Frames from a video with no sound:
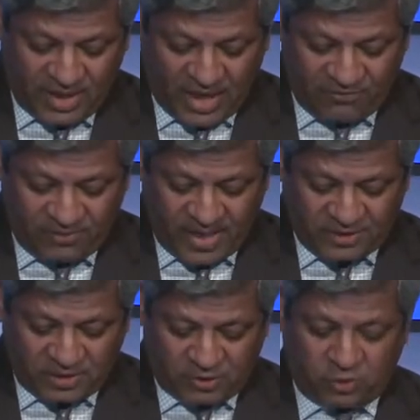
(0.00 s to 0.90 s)
and from the
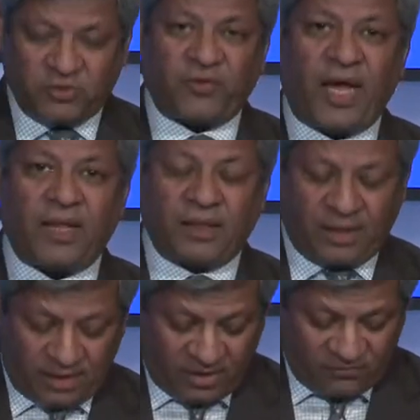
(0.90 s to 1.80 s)
National Institutes for
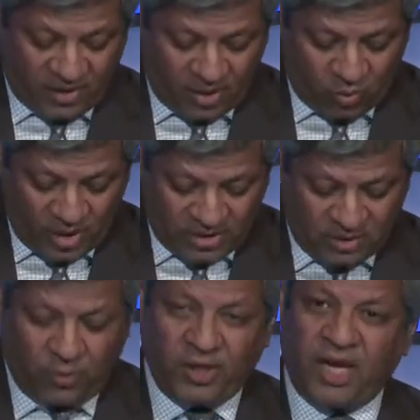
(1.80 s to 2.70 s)
Health for our work
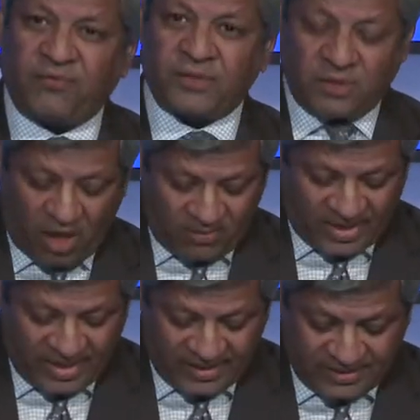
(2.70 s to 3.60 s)
supporting efforts to
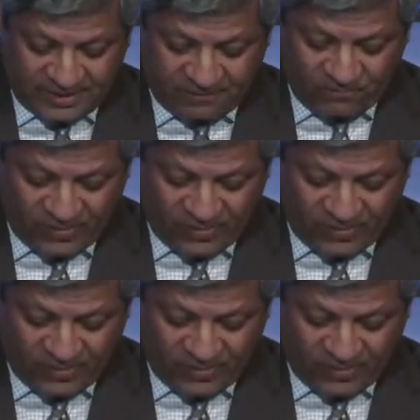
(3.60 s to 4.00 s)
combat cancer.